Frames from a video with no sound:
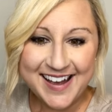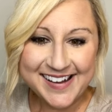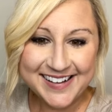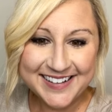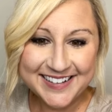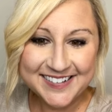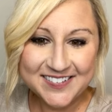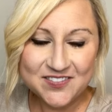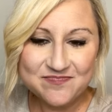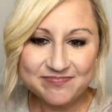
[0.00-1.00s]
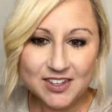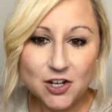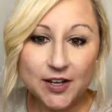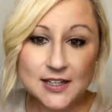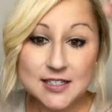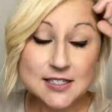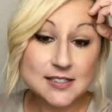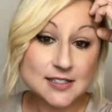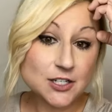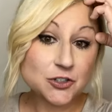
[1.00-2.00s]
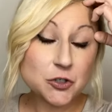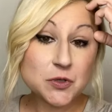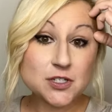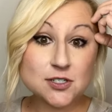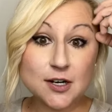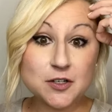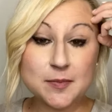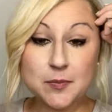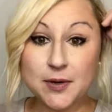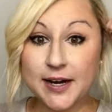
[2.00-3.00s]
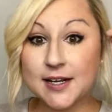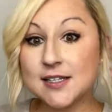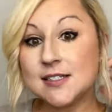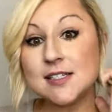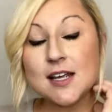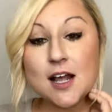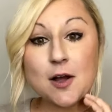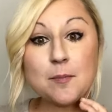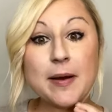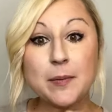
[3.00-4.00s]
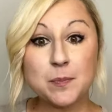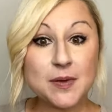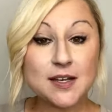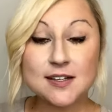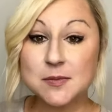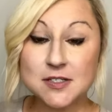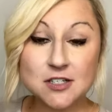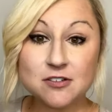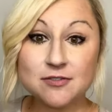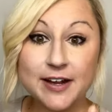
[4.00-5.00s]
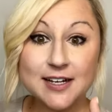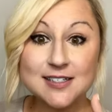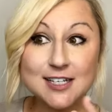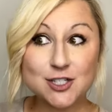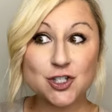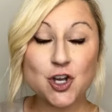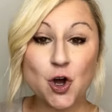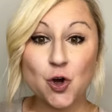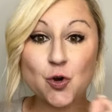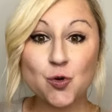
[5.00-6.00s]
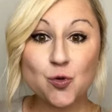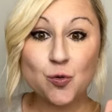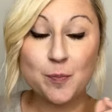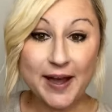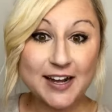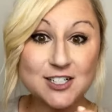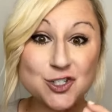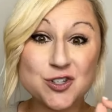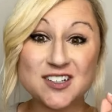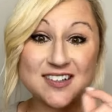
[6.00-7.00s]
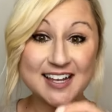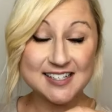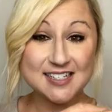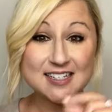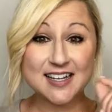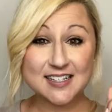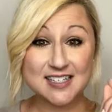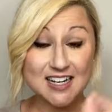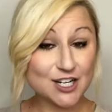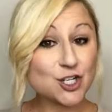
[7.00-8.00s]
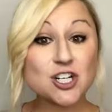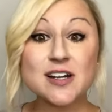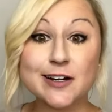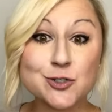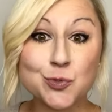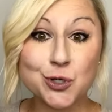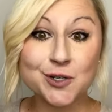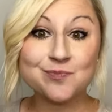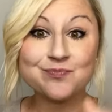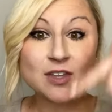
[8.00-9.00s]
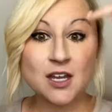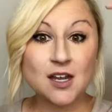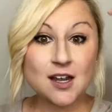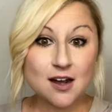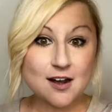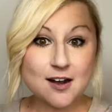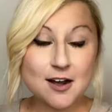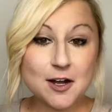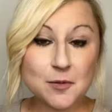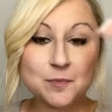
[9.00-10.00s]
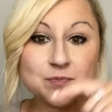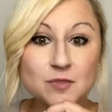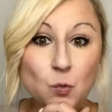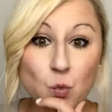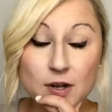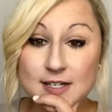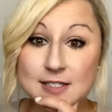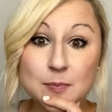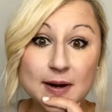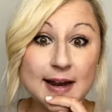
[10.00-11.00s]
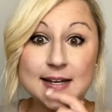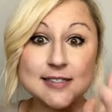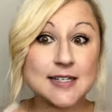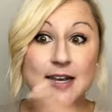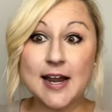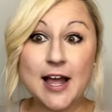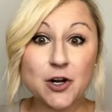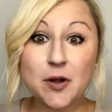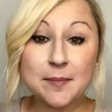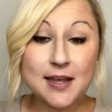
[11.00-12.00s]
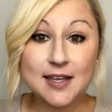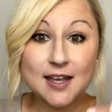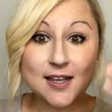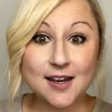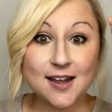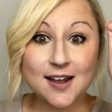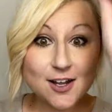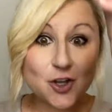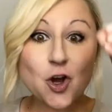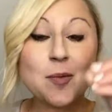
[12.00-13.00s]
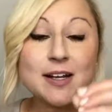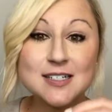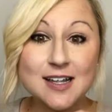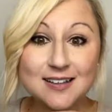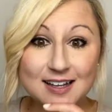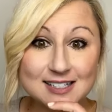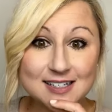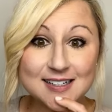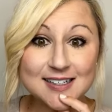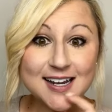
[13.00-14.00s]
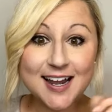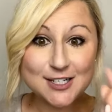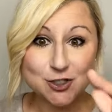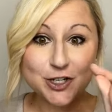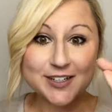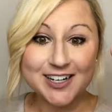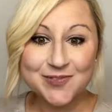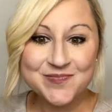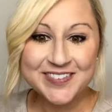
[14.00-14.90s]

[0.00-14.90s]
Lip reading: Okay, Lisa says, I don't know where to start with my brand. My biggest piece of advice is go back to the lesson that's in your dashboard. What is a brand and how do I make it? Go back to that lesson and start there.